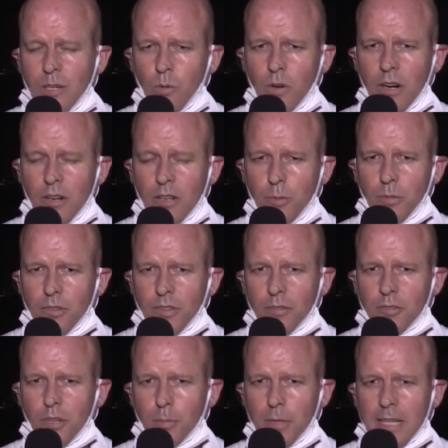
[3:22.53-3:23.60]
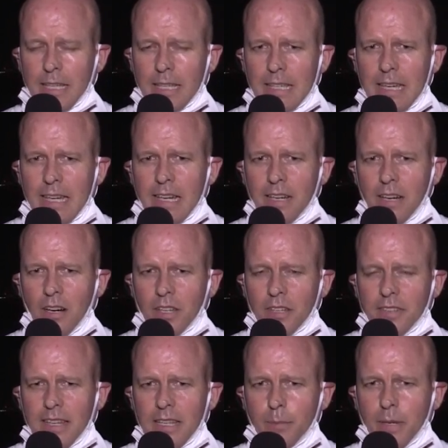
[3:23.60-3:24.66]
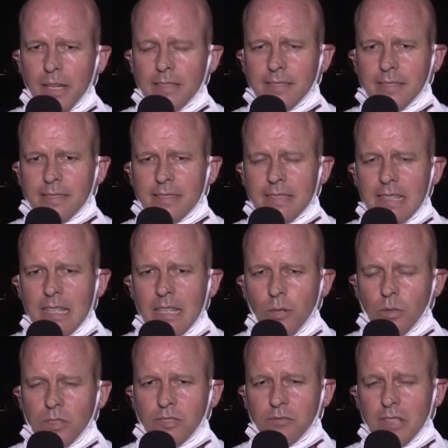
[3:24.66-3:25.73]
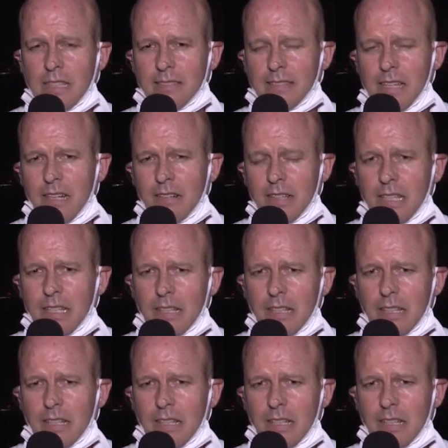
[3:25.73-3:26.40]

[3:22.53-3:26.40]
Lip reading: where our numbers are doubling on a daily basis, which is really scary.